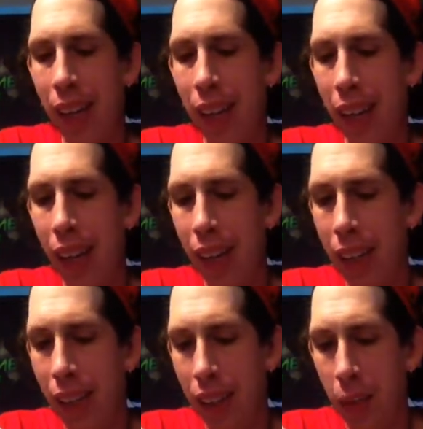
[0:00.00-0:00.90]

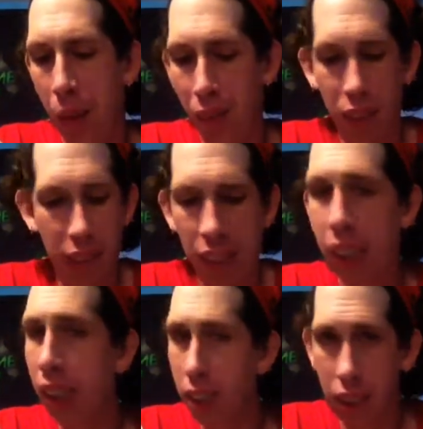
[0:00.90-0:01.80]
And my
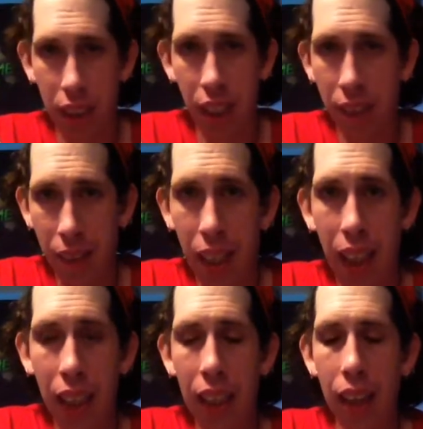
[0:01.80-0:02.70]
physique is the same thing.